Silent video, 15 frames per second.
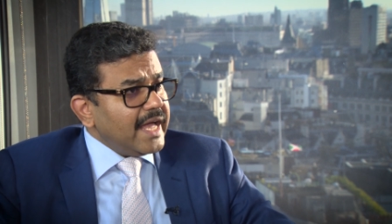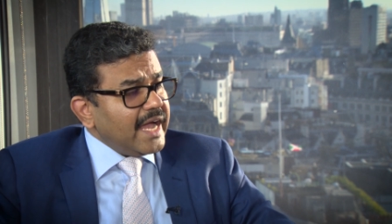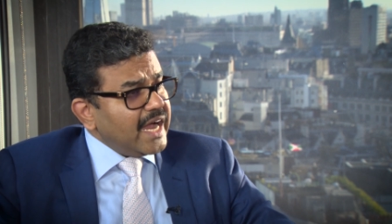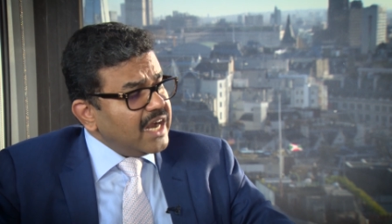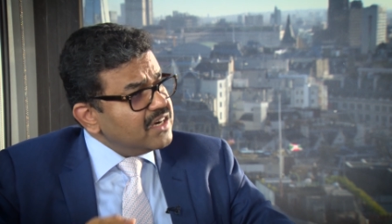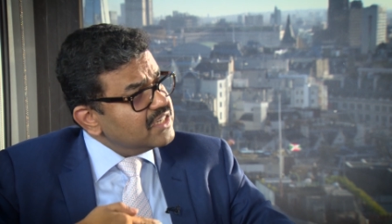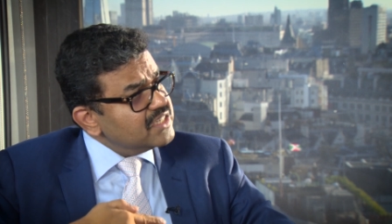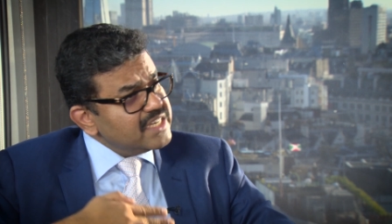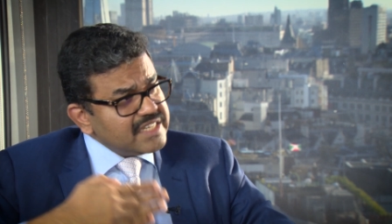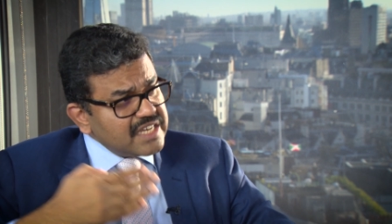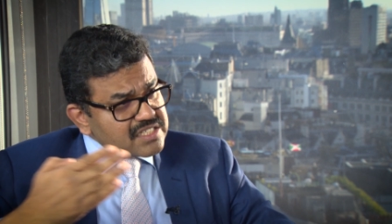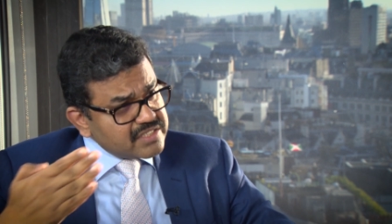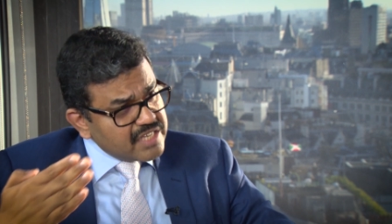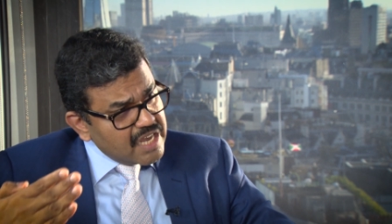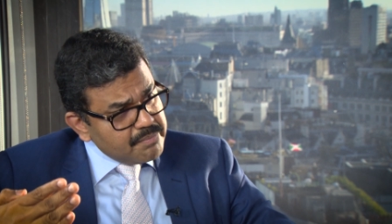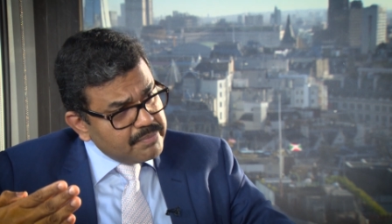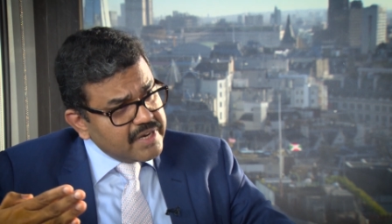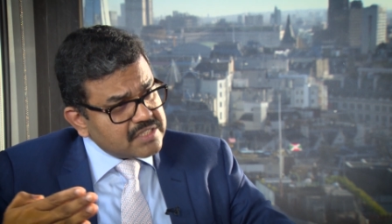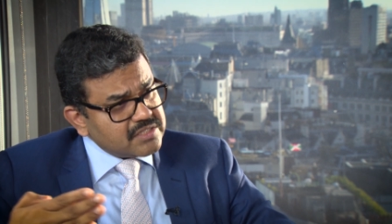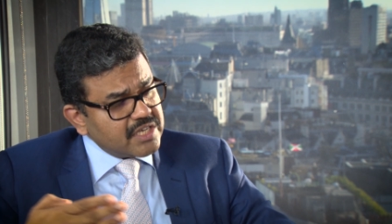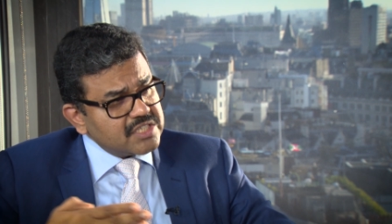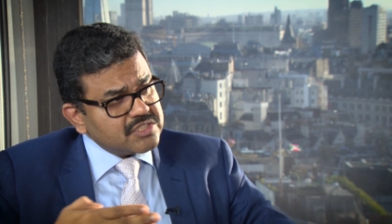And it has helped
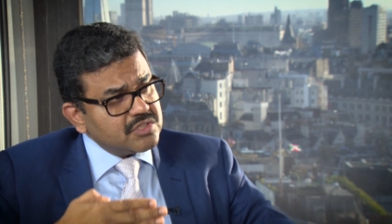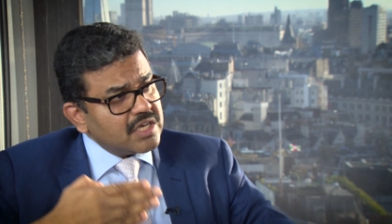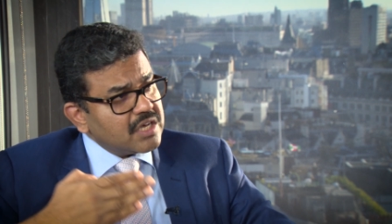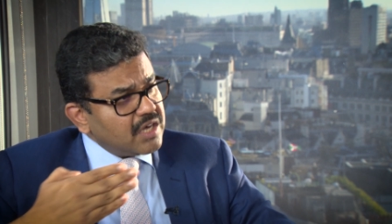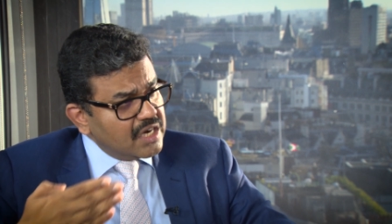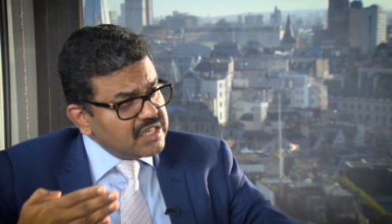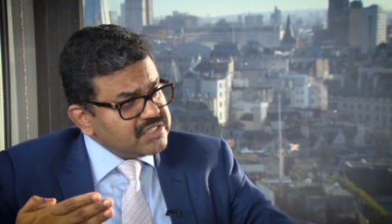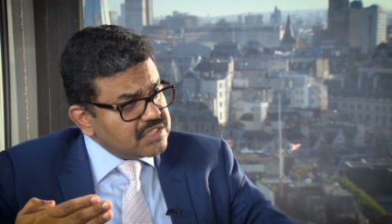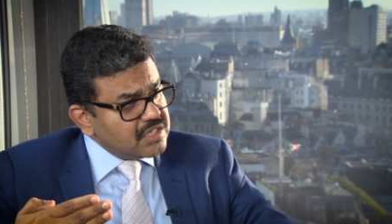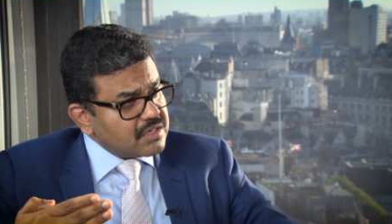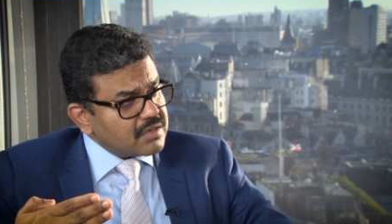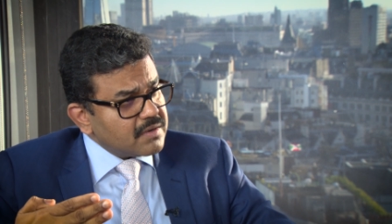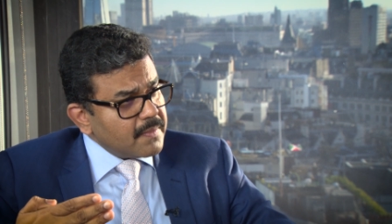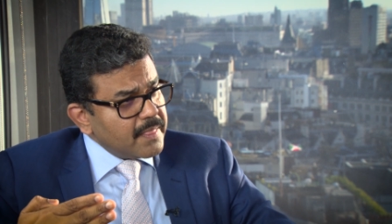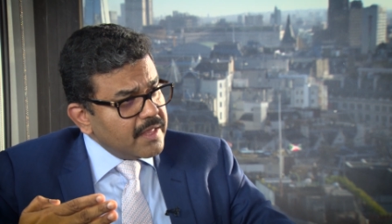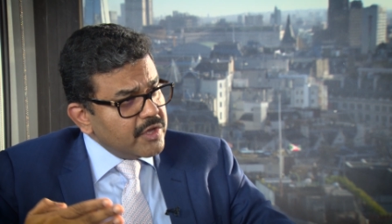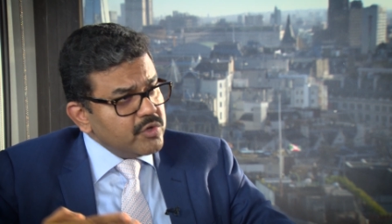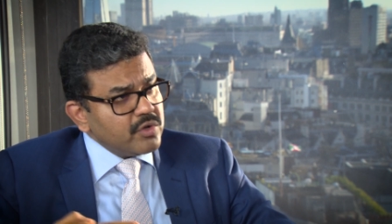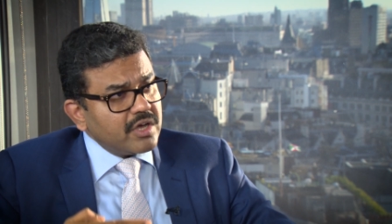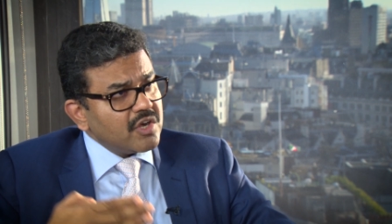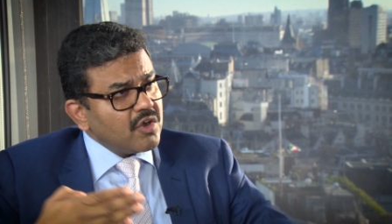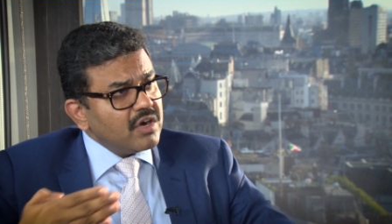us because in a culture, you
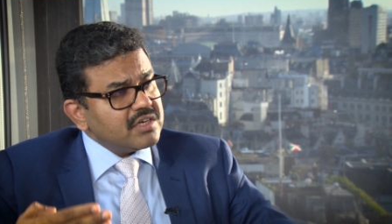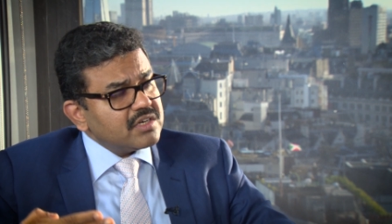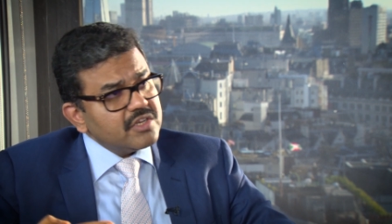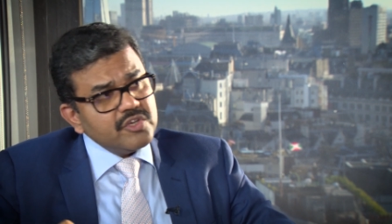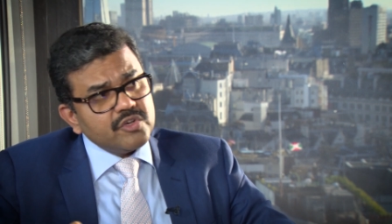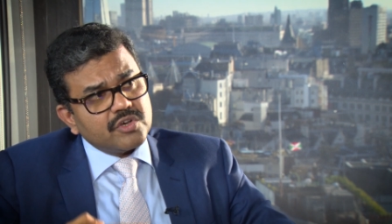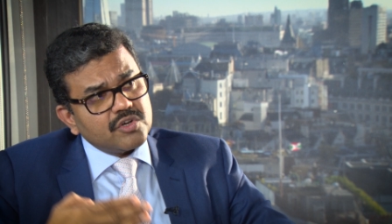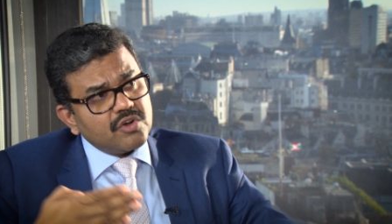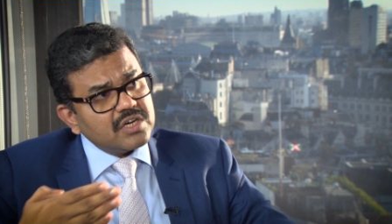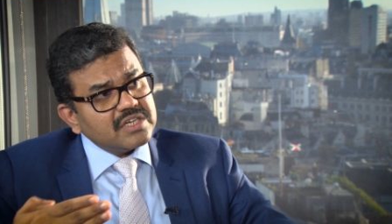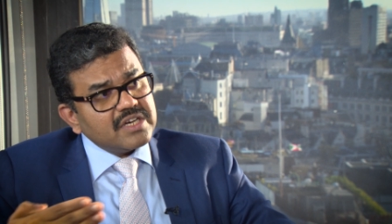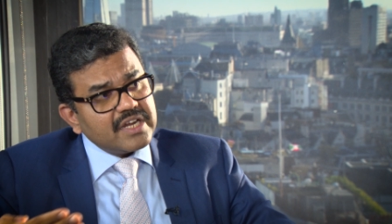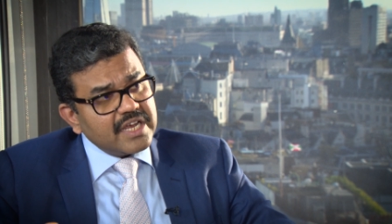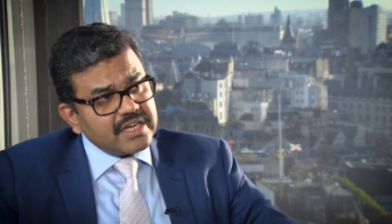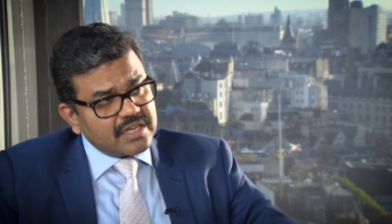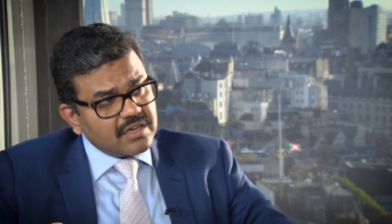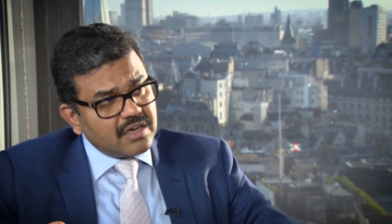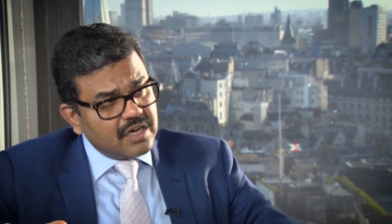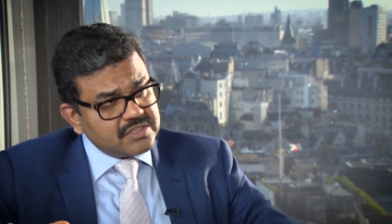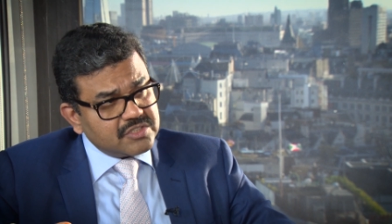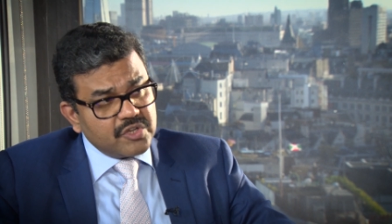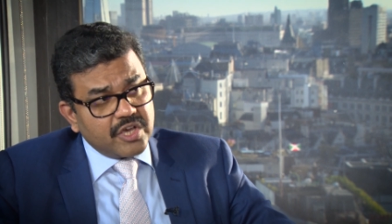cannot you cannot create a
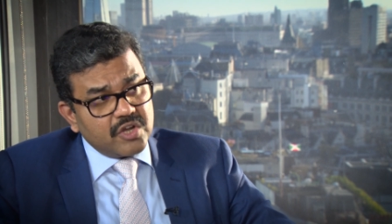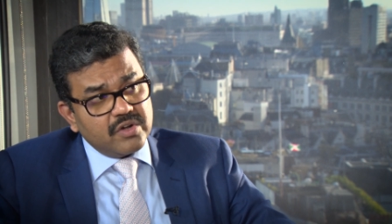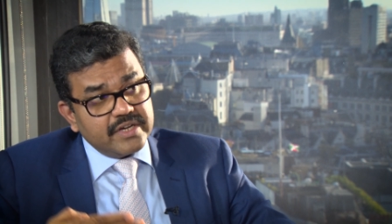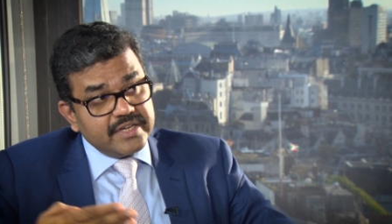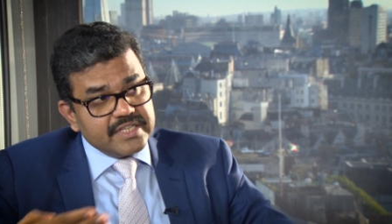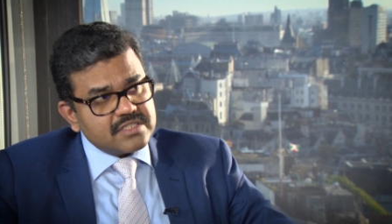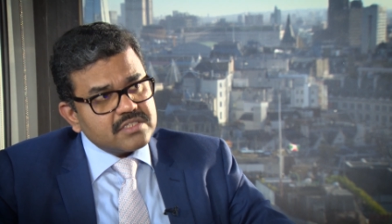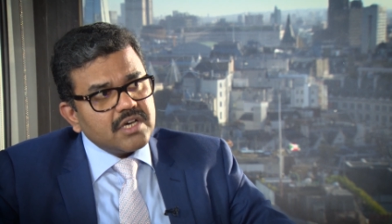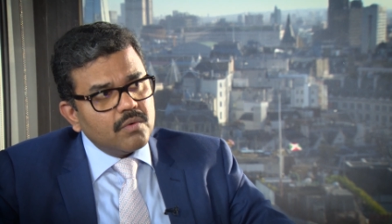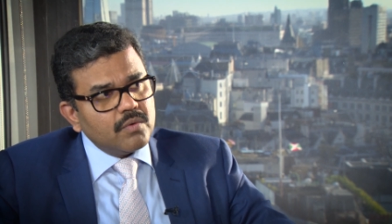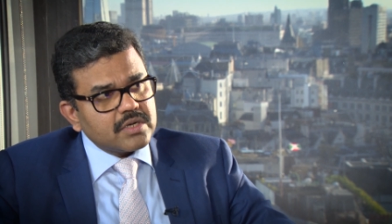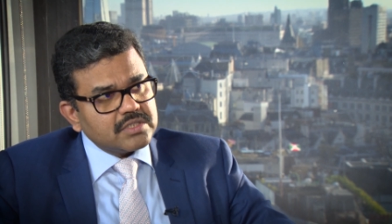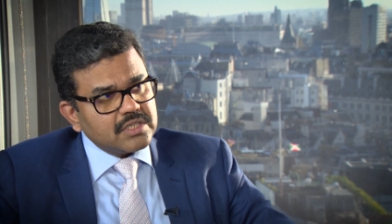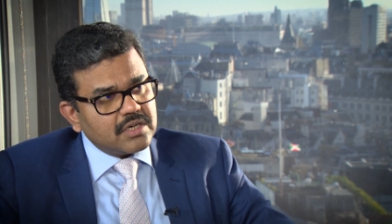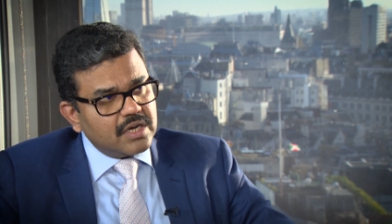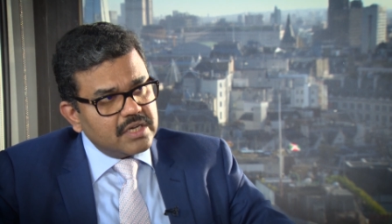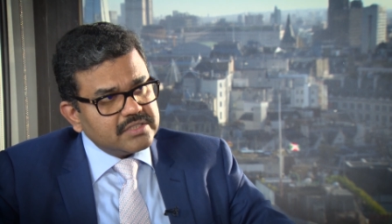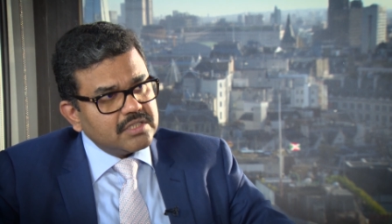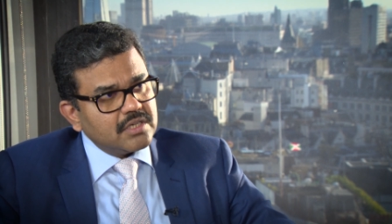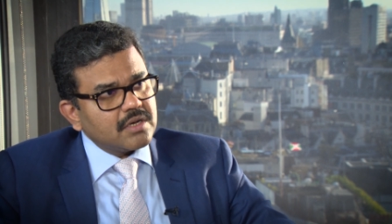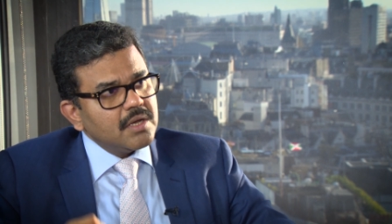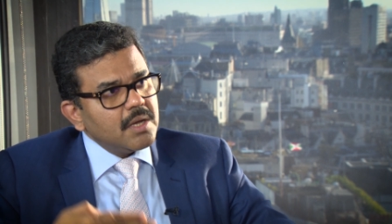culture you cannot discover the
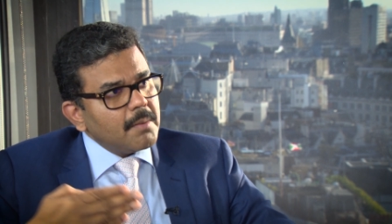culture